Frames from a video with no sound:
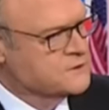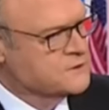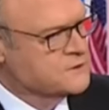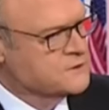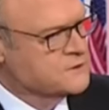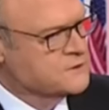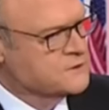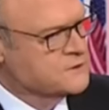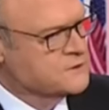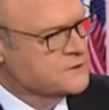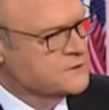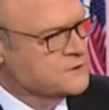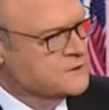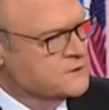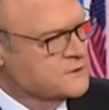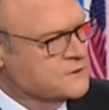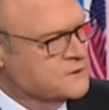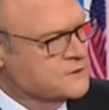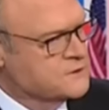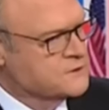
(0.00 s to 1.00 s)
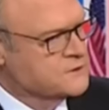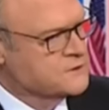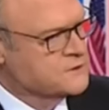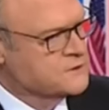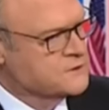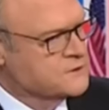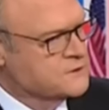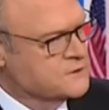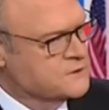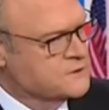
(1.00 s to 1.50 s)

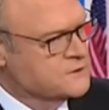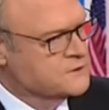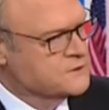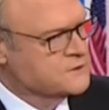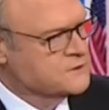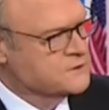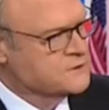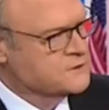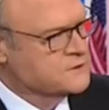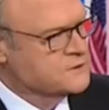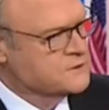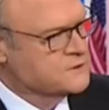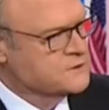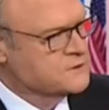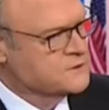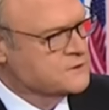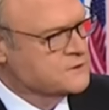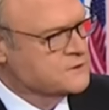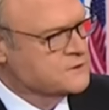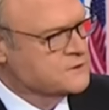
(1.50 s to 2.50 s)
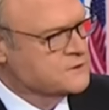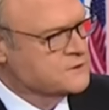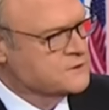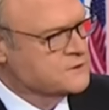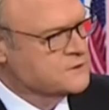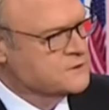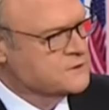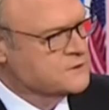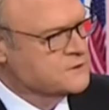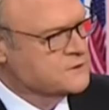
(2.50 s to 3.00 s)

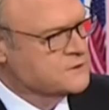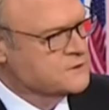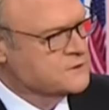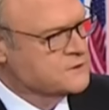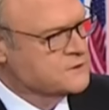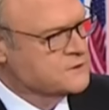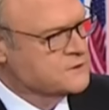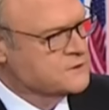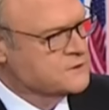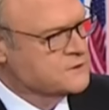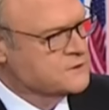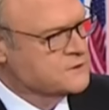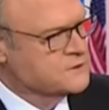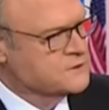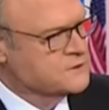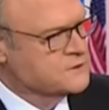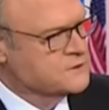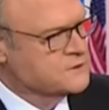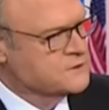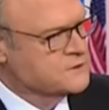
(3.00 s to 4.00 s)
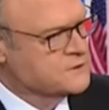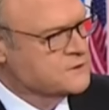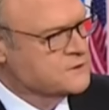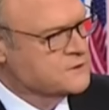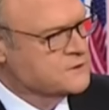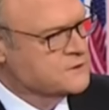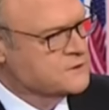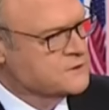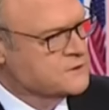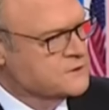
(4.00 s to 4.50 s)

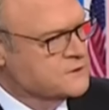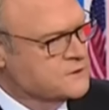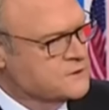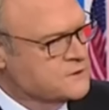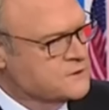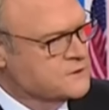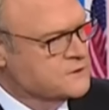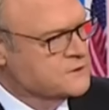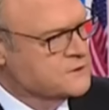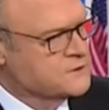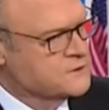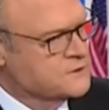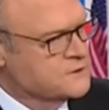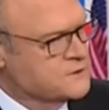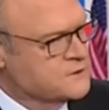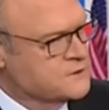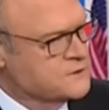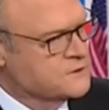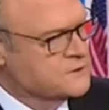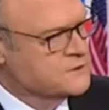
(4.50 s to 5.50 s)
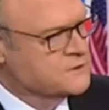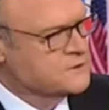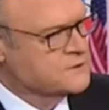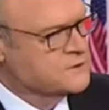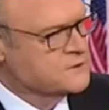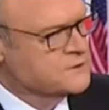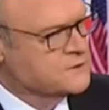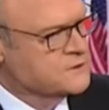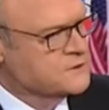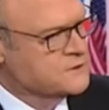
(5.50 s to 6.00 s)

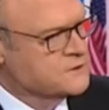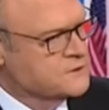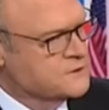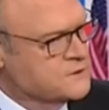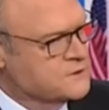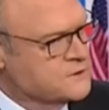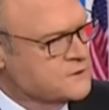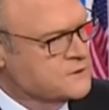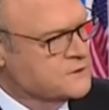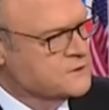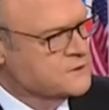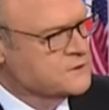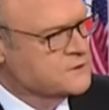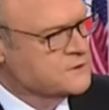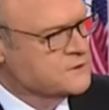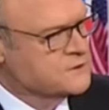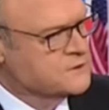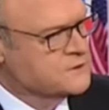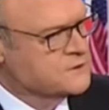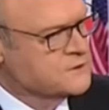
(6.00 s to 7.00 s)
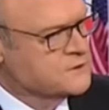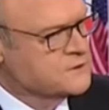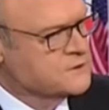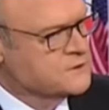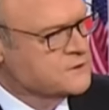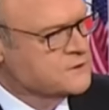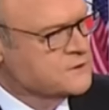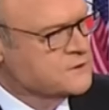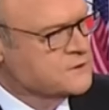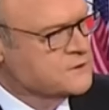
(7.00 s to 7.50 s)

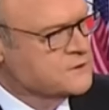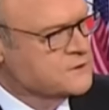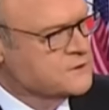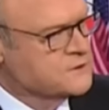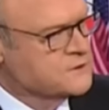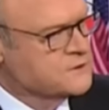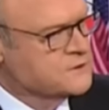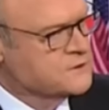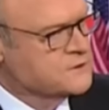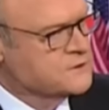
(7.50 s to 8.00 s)
This person isn't speaking.